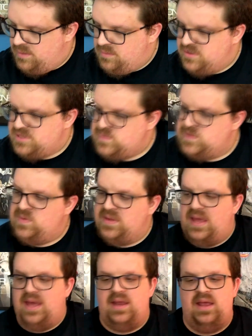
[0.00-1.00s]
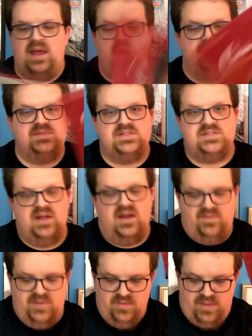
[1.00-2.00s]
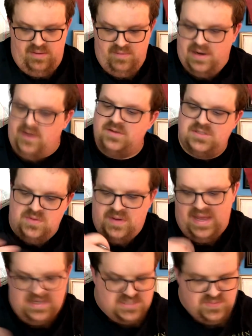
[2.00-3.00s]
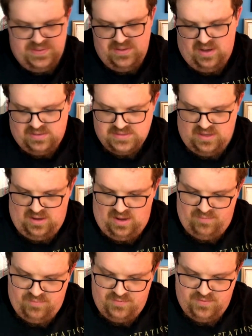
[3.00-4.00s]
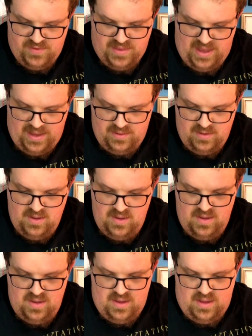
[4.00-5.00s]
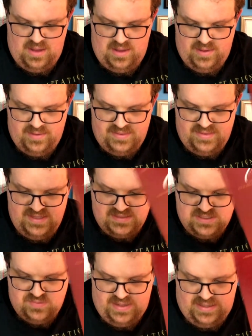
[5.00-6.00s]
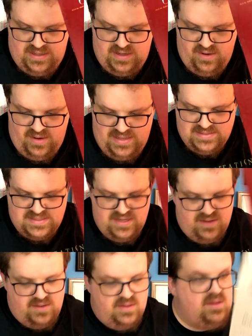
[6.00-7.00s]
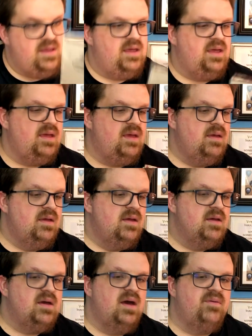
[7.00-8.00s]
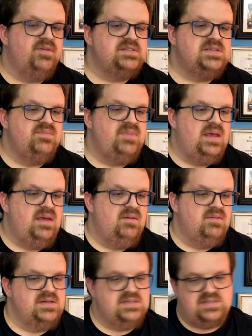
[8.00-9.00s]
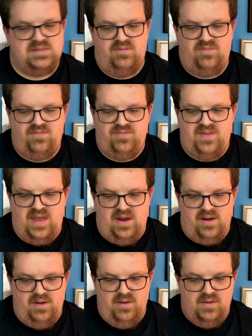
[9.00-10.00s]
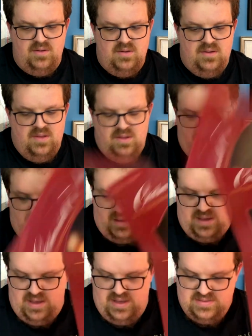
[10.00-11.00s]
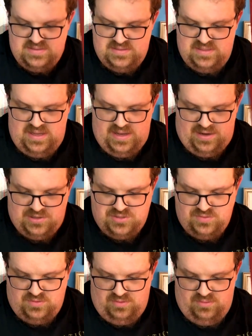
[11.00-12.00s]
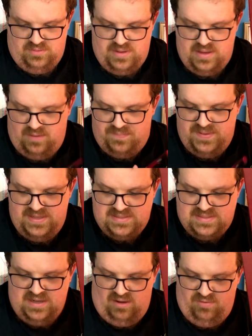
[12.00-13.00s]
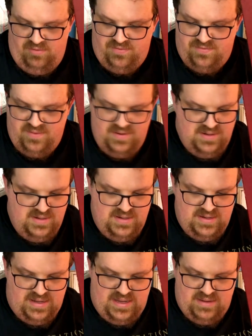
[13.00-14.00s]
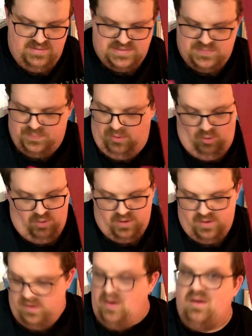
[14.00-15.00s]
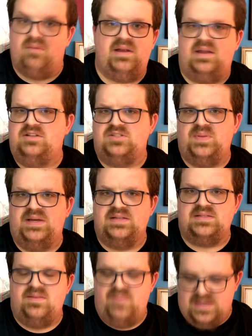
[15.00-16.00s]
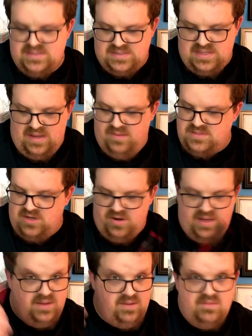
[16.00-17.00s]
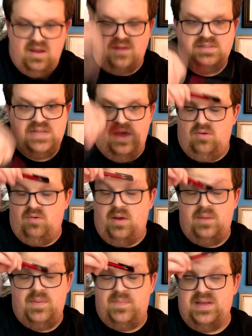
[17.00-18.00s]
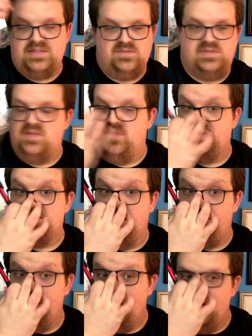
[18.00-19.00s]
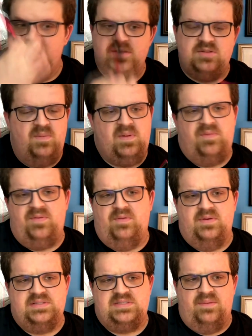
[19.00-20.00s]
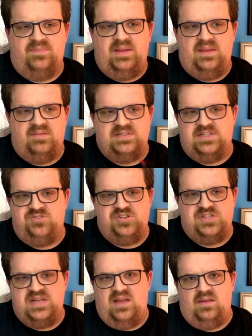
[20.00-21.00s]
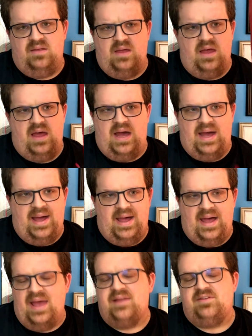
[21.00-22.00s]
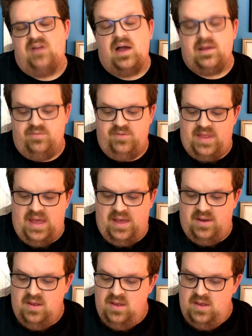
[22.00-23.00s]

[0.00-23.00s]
Christmas with Eddie Ames, it's not even the right record, so it has to be knocked off for that. This right here, said the cover to me was fair, and the actual LP itself, it's poor already just because of the mix-up. It was already knocked down quite a bit because it was the mix-up. So even if it was something that was interesting, I had to knock it for that.